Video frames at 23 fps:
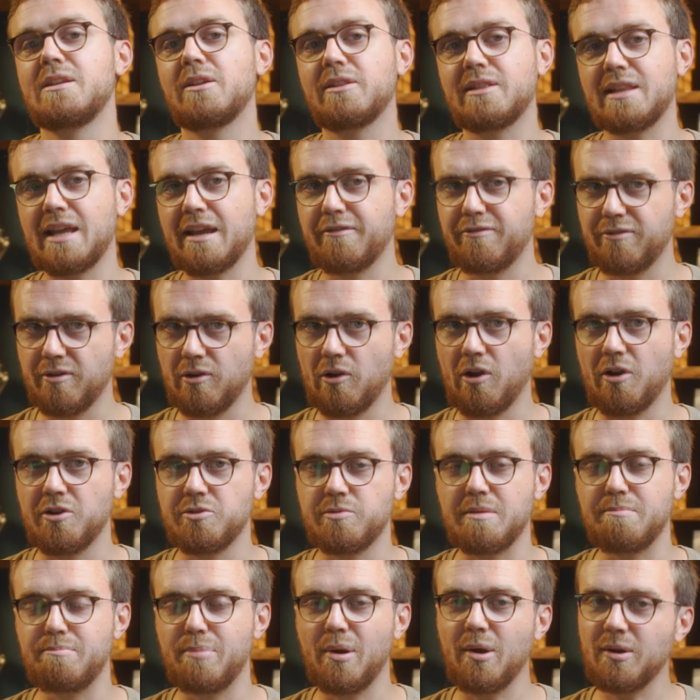not like
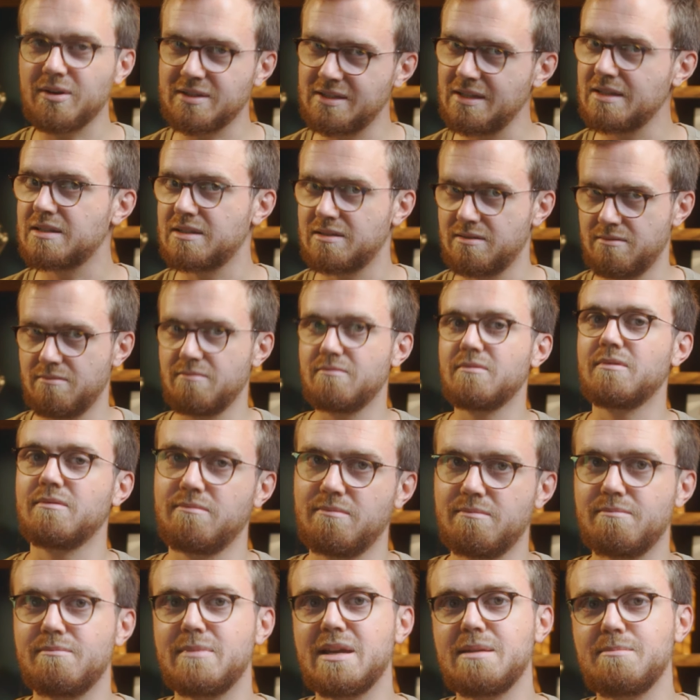400 bucks, it's
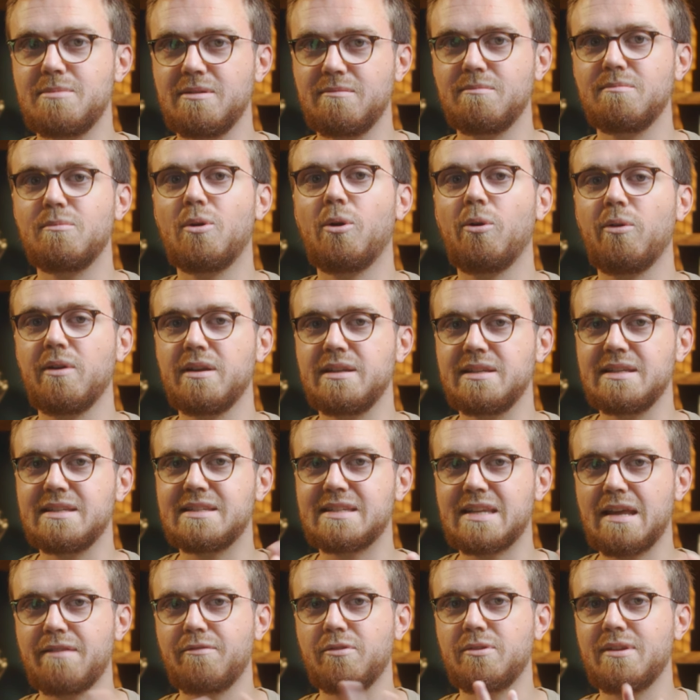maybe more in the
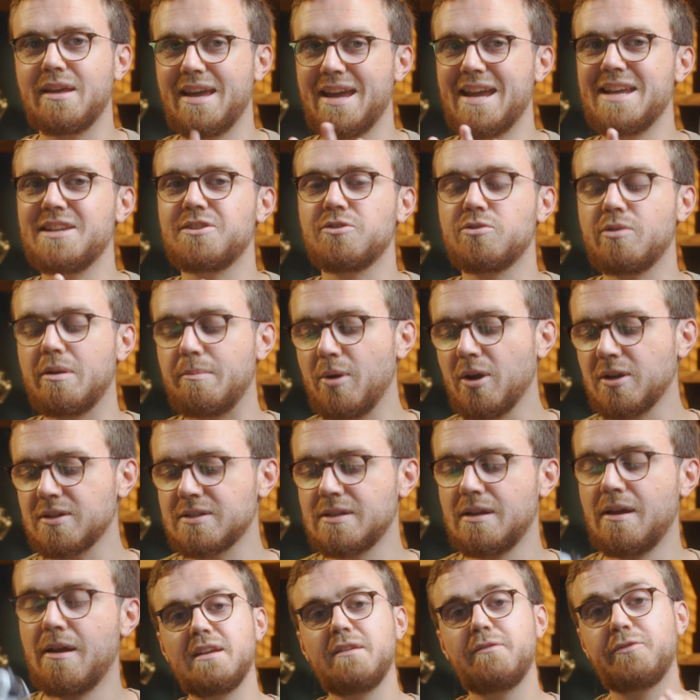700-800
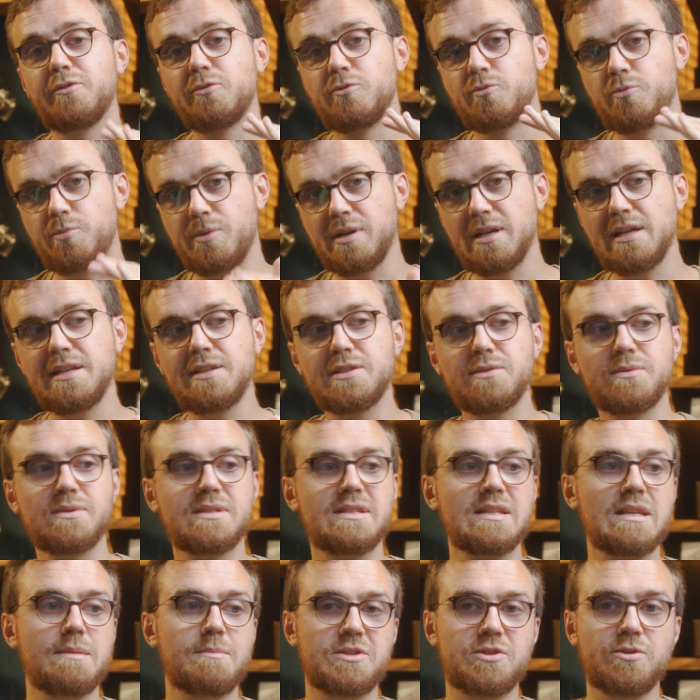bucks. If you're really into
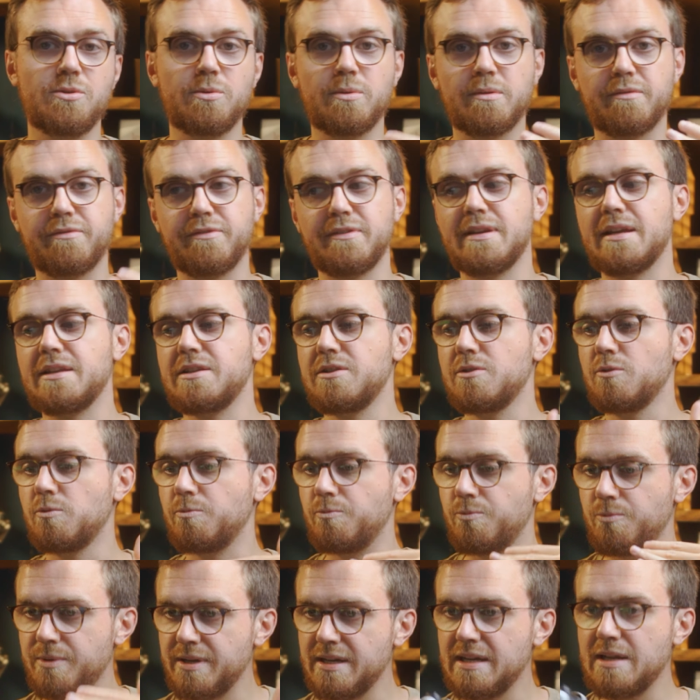cinematography and you
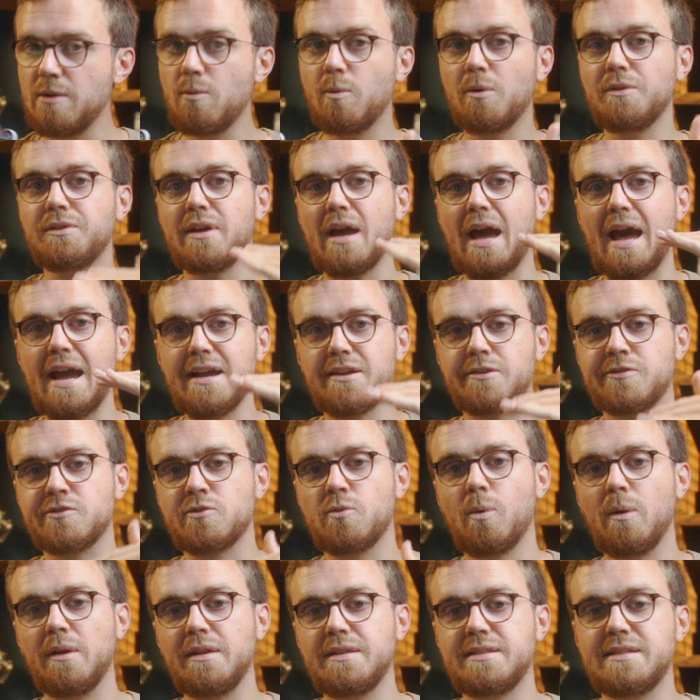really want the highest
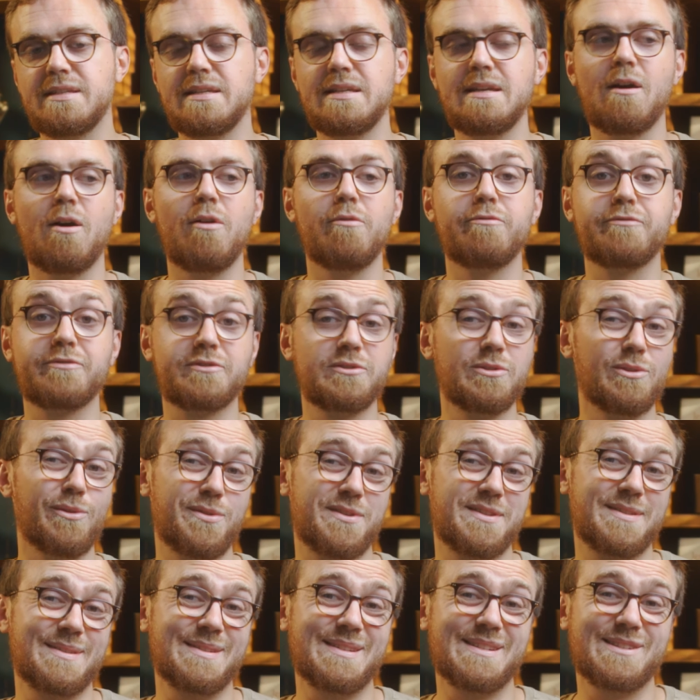quality, of
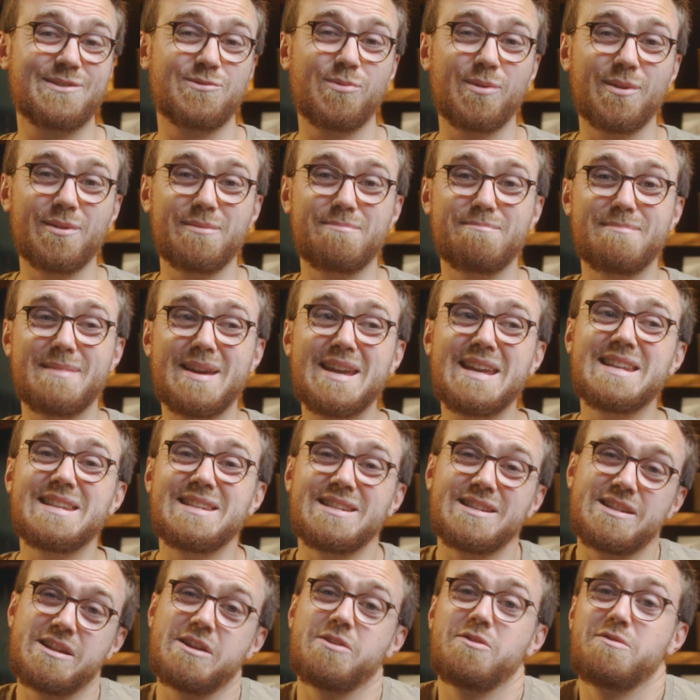course this drone may
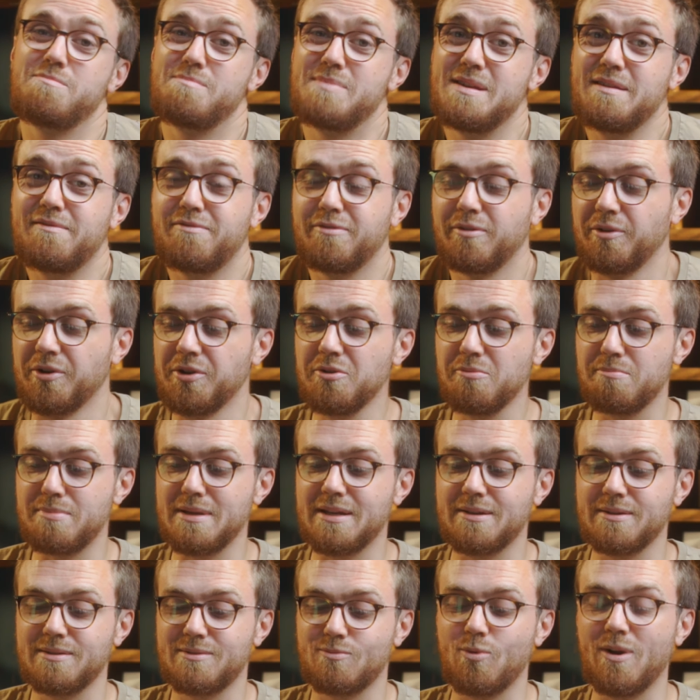not be for you
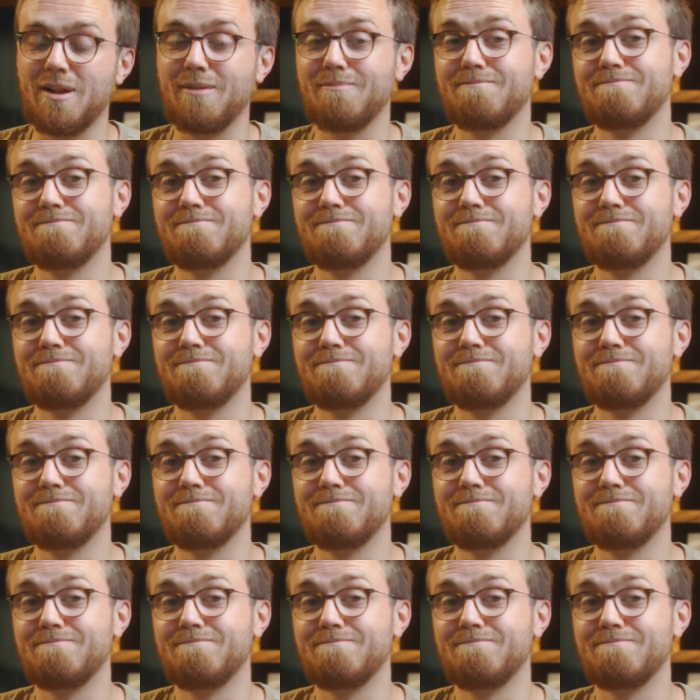because, well,